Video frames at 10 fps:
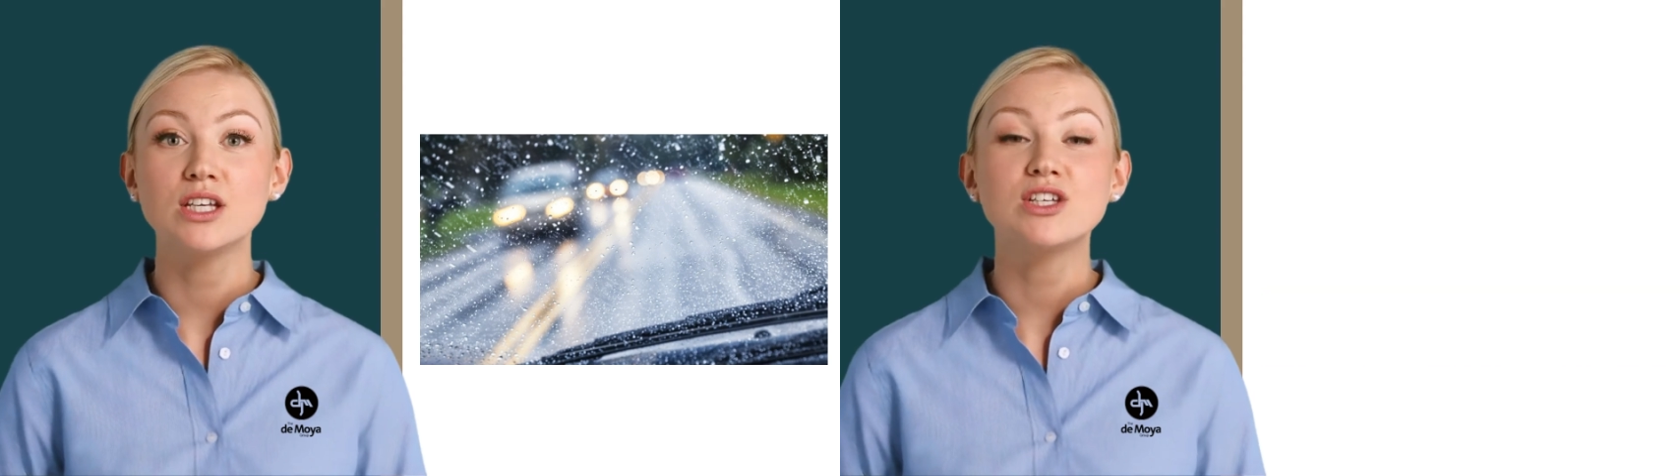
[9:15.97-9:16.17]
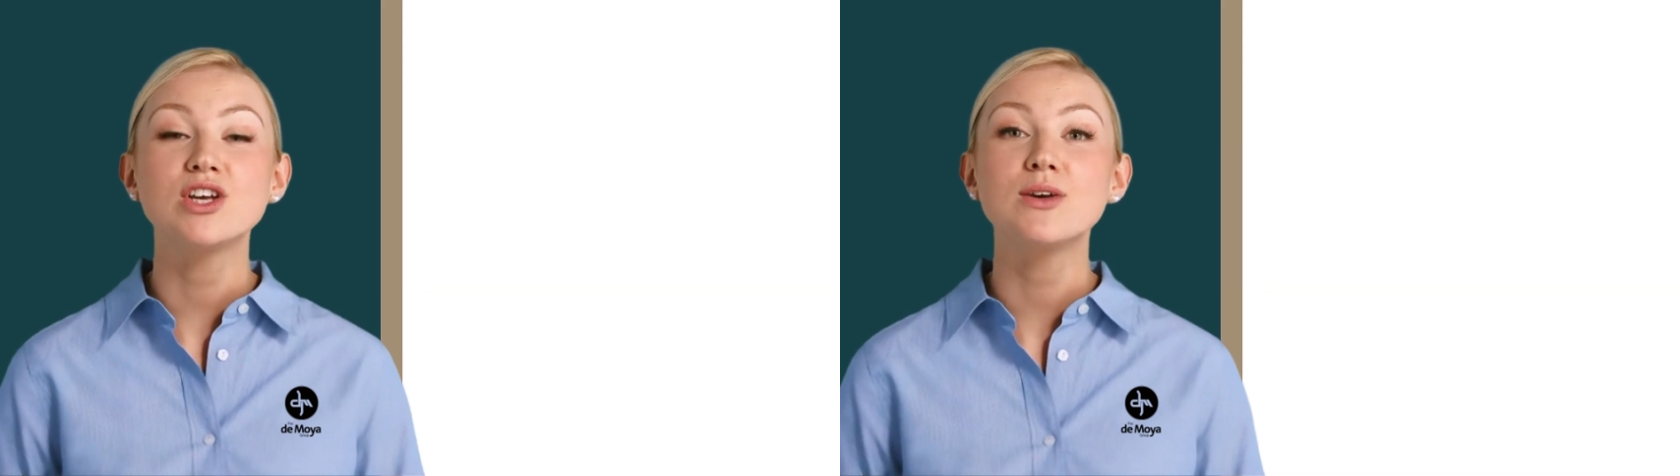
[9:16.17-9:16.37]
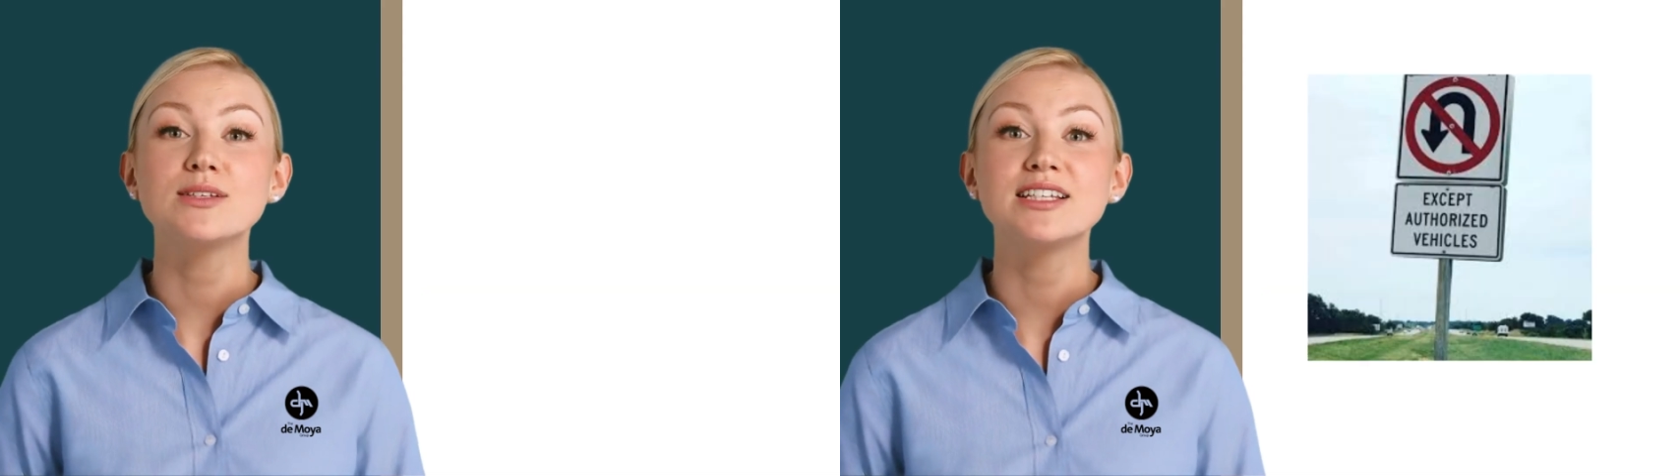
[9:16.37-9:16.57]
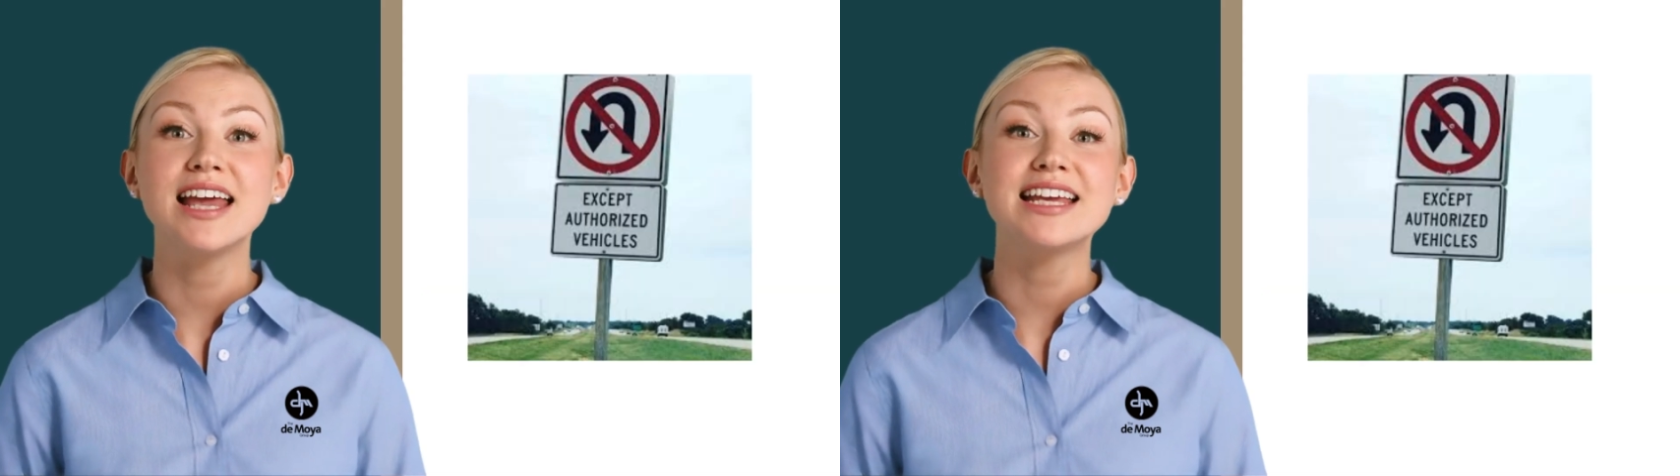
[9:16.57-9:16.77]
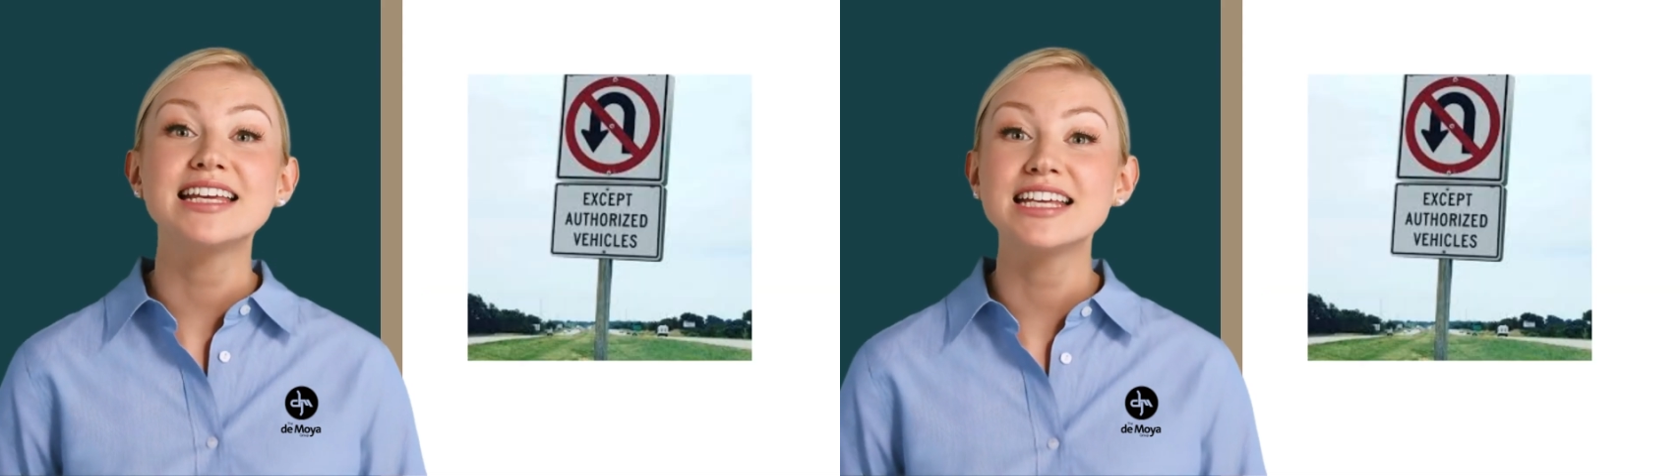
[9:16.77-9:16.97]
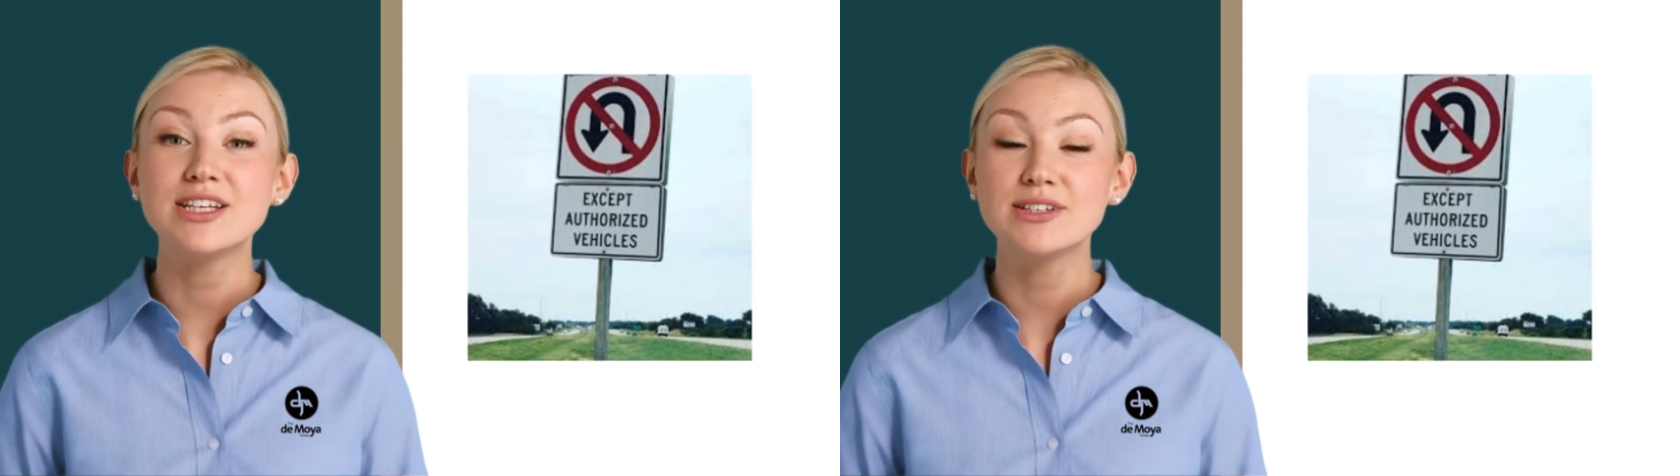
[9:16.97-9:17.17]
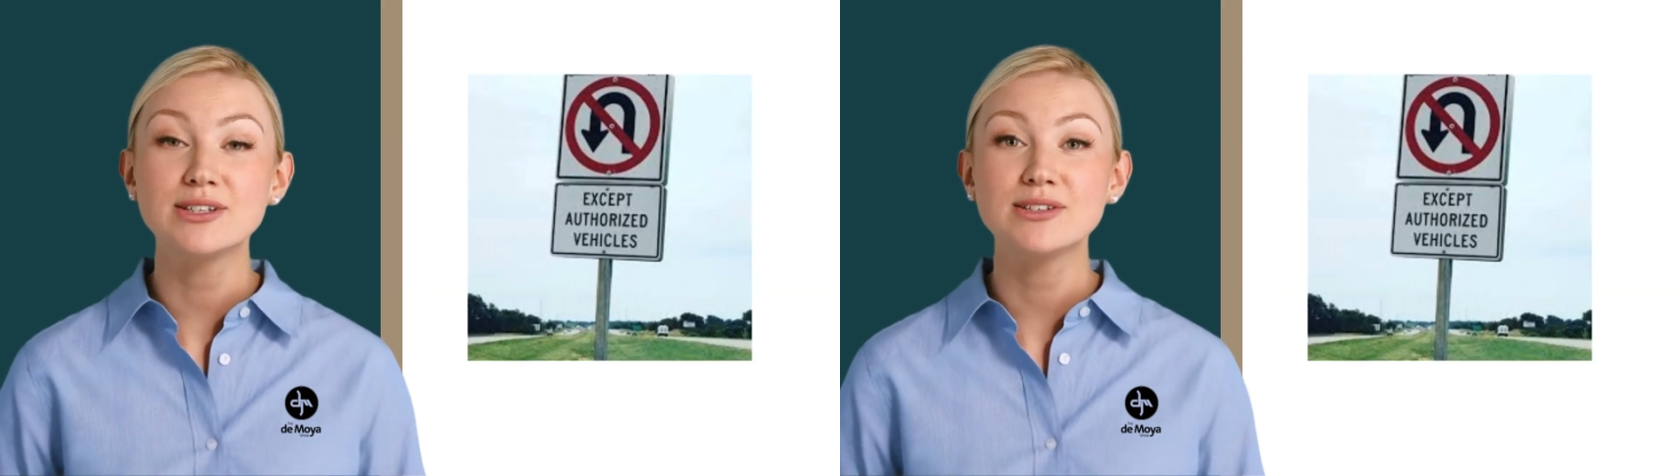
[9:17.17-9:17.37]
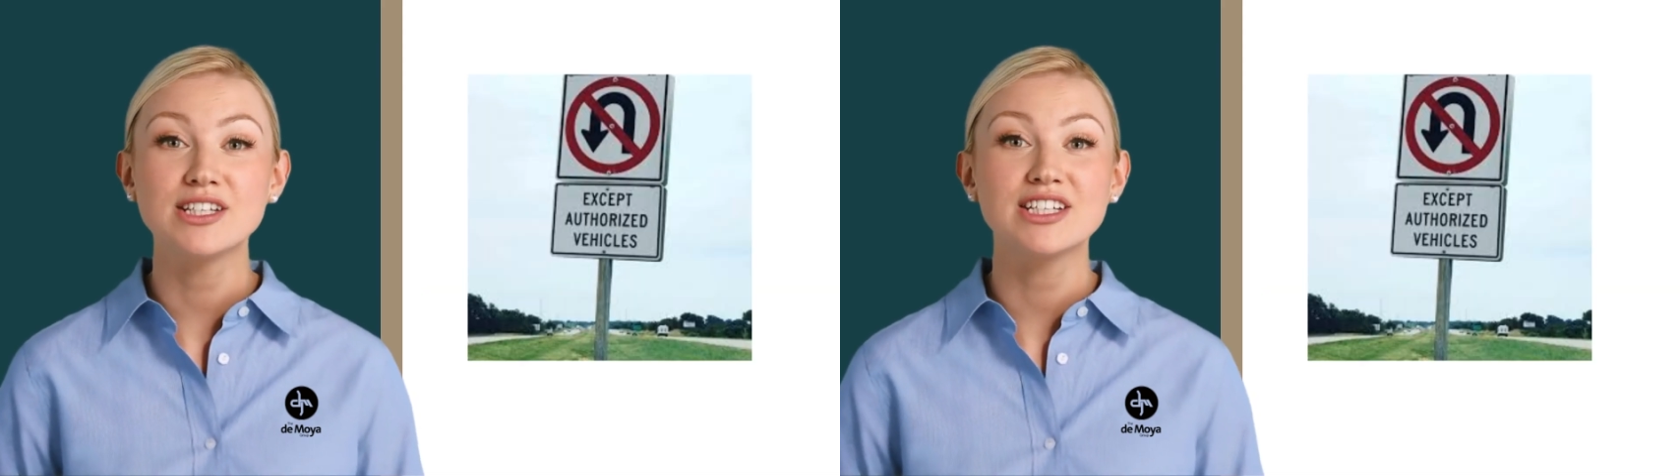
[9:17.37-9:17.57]
Note that illegal
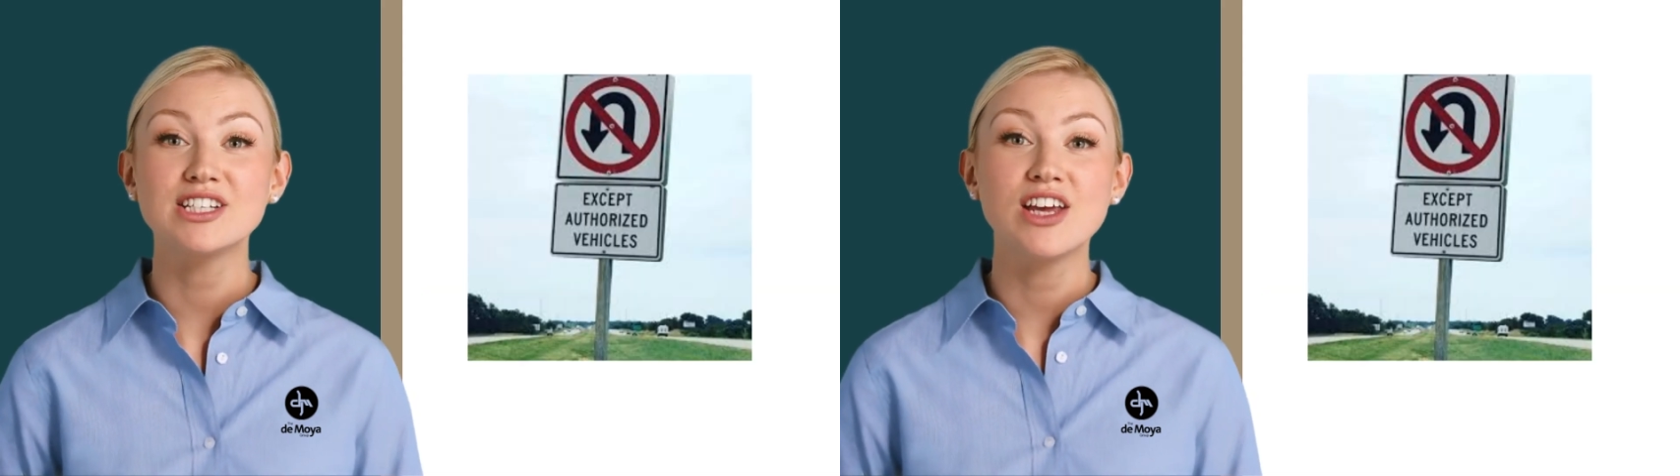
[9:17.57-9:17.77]
U-turns